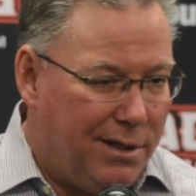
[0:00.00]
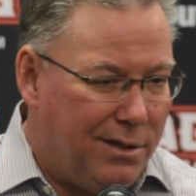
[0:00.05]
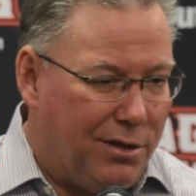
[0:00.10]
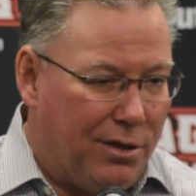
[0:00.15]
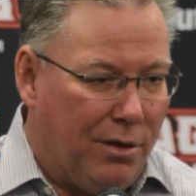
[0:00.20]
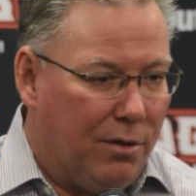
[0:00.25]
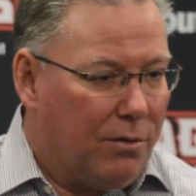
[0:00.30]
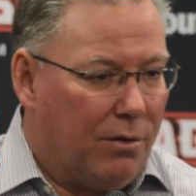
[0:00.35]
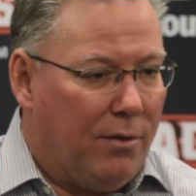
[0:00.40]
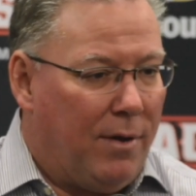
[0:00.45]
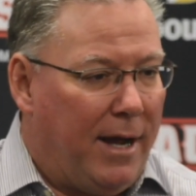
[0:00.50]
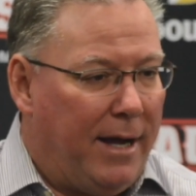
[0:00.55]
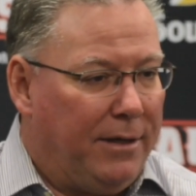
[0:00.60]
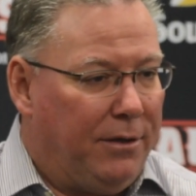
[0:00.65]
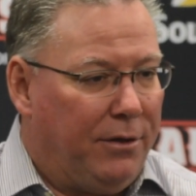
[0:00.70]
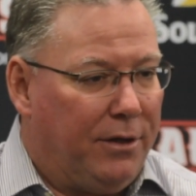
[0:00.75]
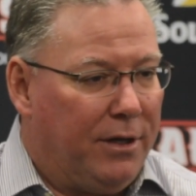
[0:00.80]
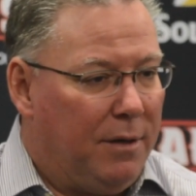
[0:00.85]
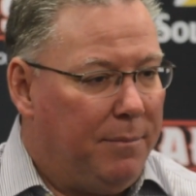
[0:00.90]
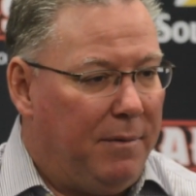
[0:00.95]
You don't know how
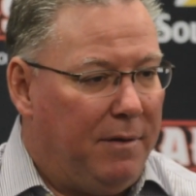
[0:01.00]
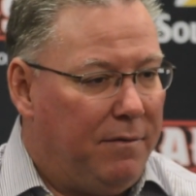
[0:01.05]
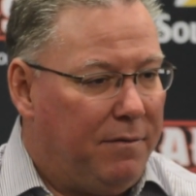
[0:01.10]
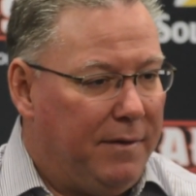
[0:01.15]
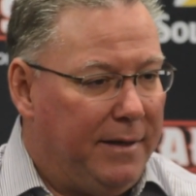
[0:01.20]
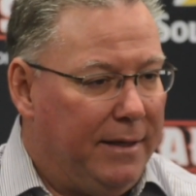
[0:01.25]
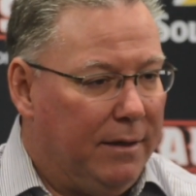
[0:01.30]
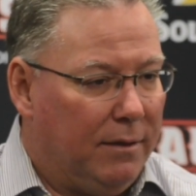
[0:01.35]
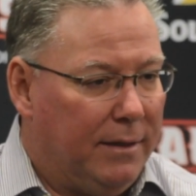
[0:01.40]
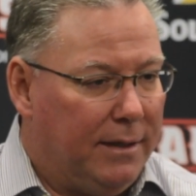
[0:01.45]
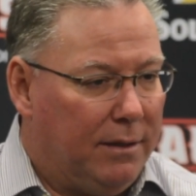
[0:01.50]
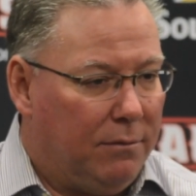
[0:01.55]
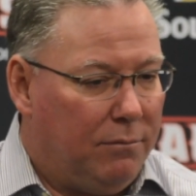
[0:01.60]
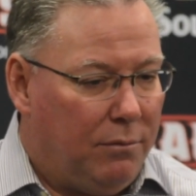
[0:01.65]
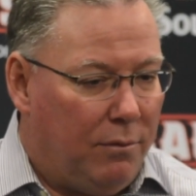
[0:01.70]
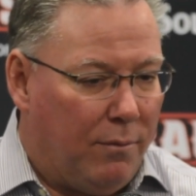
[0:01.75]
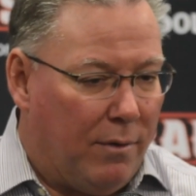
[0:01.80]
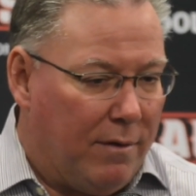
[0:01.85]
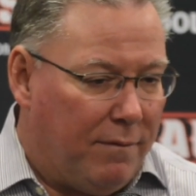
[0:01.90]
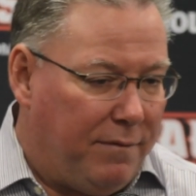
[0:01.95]
you're going to be feeling.
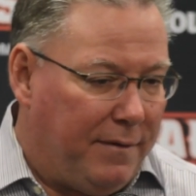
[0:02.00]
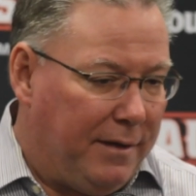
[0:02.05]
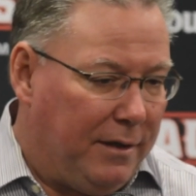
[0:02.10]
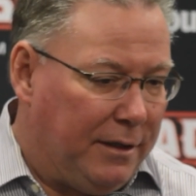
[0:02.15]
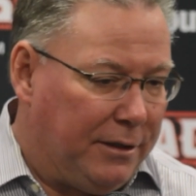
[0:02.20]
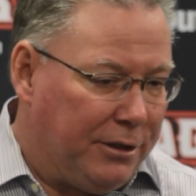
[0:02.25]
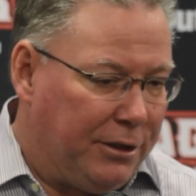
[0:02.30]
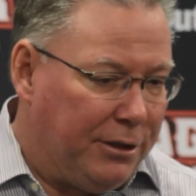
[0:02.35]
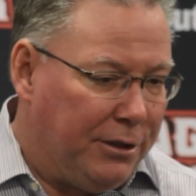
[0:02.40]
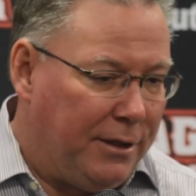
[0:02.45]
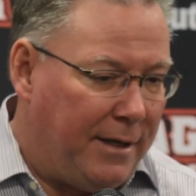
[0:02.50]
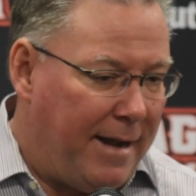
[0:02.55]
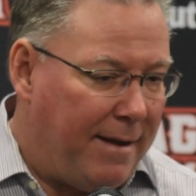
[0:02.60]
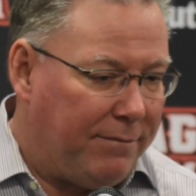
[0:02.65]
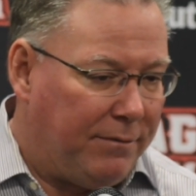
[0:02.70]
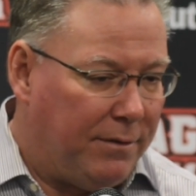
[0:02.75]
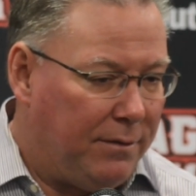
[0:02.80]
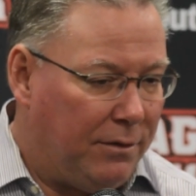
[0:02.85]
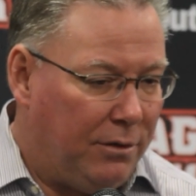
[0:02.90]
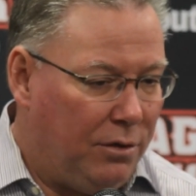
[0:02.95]
We weren't feeling good
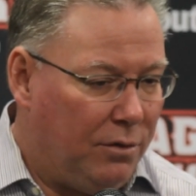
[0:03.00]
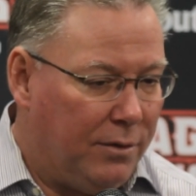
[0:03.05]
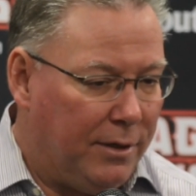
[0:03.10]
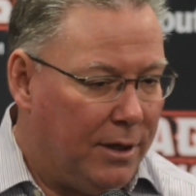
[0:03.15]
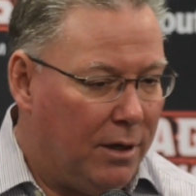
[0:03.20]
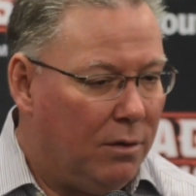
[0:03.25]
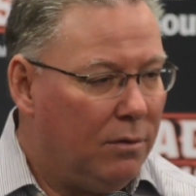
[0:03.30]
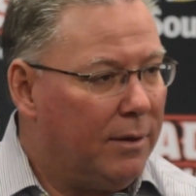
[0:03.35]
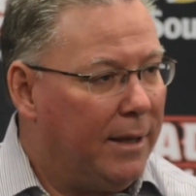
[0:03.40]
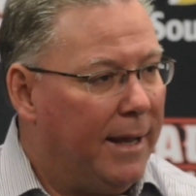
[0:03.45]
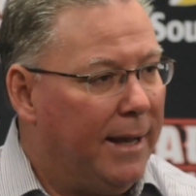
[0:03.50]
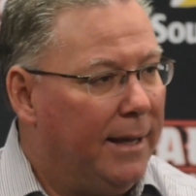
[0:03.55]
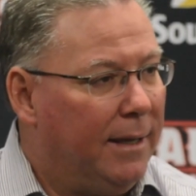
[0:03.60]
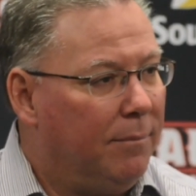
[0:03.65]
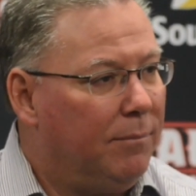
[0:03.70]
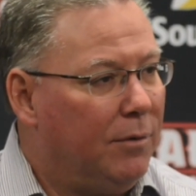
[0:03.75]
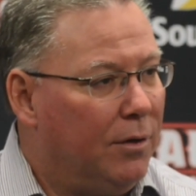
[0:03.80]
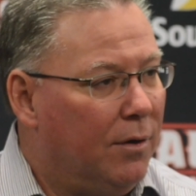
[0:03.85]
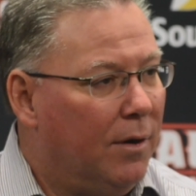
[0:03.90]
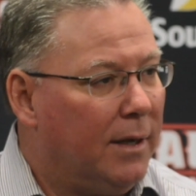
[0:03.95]
after the UNO
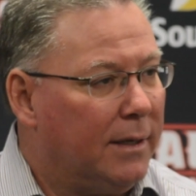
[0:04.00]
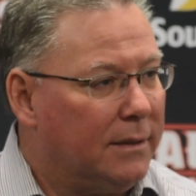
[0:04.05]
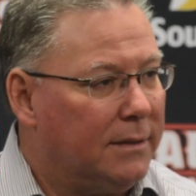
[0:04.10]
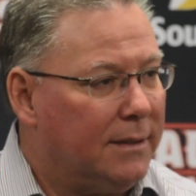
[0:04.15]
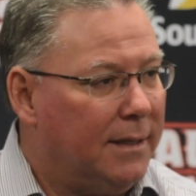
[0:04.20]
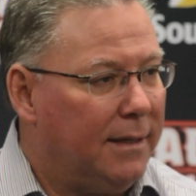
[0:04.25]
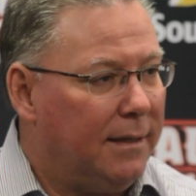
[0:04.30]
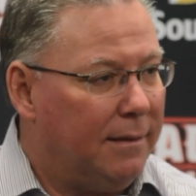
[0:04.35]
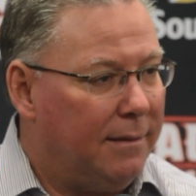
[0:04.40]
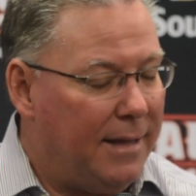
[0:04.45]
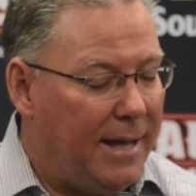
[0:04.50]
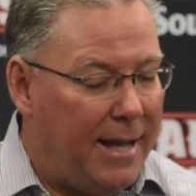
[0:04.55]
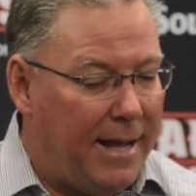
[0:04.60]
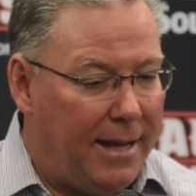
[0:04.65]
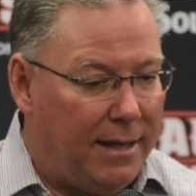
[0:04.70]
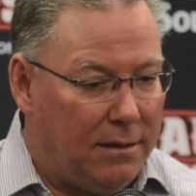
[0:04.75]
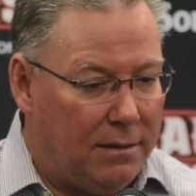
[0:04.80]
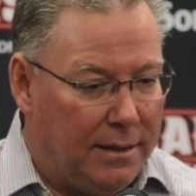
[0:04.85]
game, you know, I can tell you that.